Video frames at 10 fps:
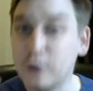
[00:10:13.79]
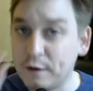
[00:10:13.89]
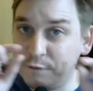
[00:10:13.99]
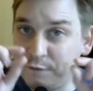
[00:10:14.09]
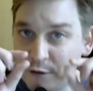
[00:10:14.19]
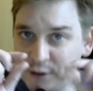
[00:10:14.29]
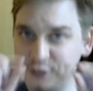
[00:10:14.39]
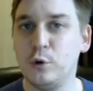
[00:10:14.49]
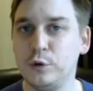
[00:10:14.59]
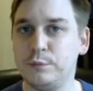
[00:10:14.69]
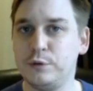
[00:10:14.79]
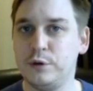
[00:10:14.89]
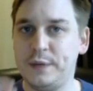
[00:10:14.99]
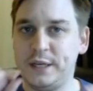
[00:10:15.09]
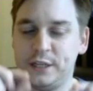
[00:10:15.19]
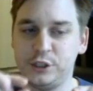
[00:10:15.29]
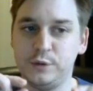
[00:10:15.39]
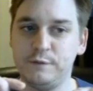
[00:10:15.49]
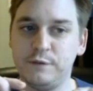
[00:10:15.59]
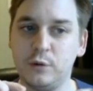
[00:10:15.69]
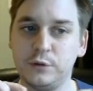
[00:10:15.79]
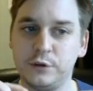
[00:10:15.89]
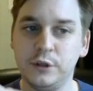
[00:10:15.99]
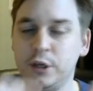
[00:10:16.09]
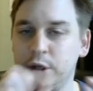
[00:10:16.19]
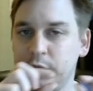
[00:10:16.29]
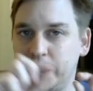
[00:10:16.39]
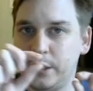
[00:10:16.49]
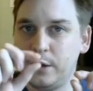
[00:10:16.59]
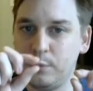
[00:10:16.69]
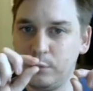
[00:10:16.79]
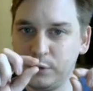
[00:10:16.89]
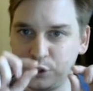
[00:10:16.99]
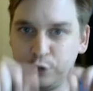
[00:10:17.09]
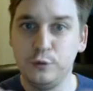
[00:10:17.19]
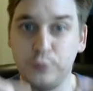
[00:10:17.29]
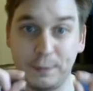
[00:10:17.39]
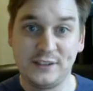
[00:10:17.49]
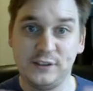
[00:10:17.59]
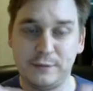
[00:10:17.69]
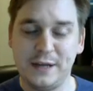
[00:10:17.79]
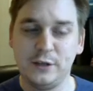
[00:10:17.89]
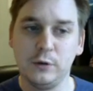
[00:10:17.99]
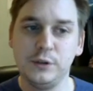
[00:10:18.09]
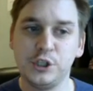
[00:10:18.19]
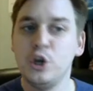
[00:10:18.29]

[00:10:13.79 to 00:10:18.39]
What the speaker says: A very small number are being issued in folder, to the best of my knowledge.